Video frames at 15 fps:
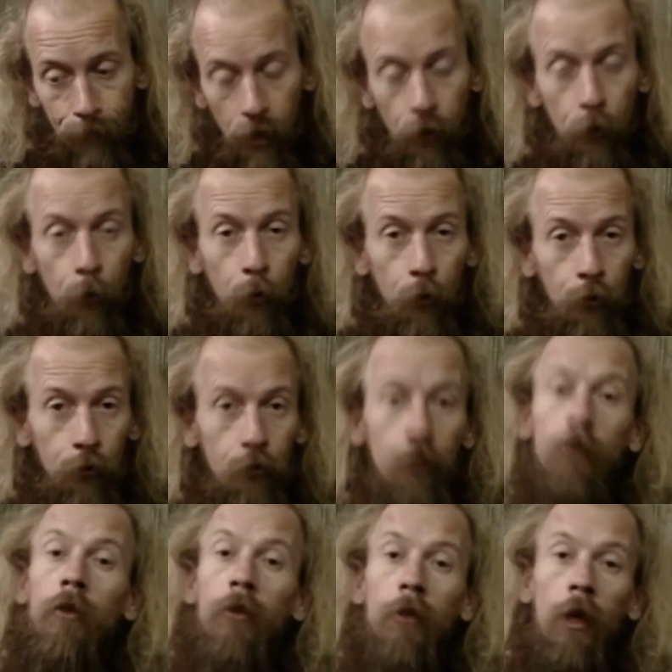I don't want to
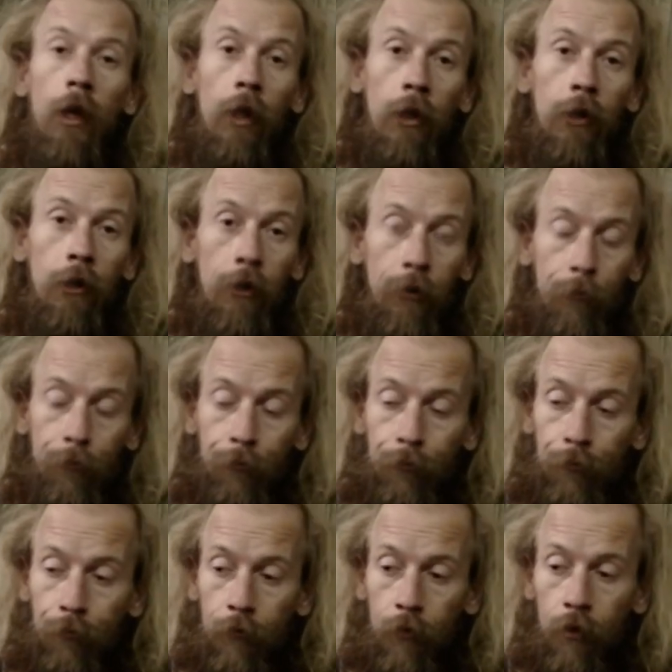because I like it.
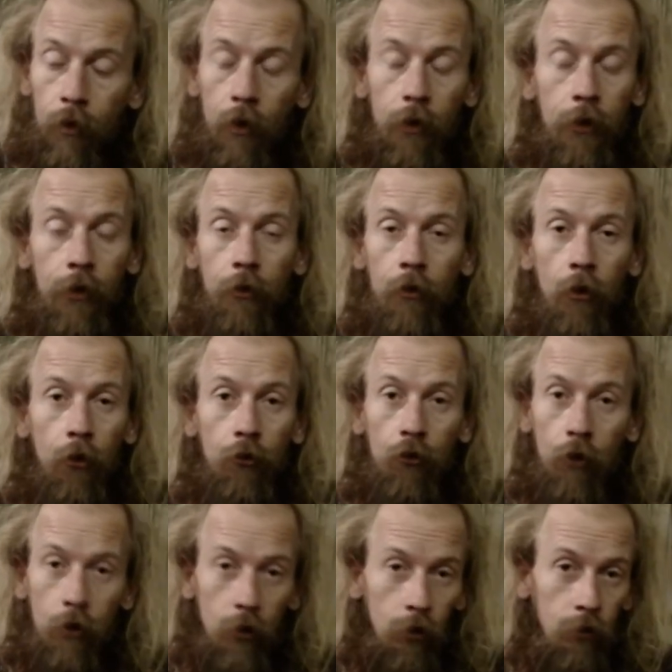I eat a lot of
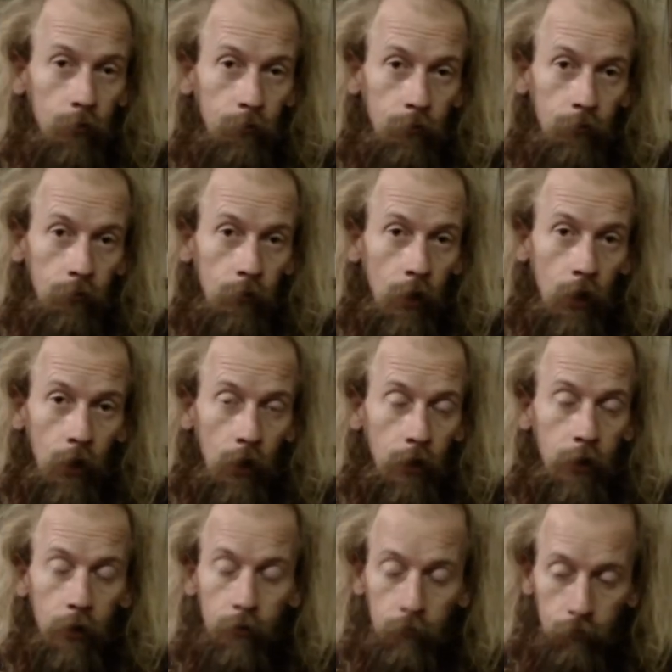chocolate. I like it.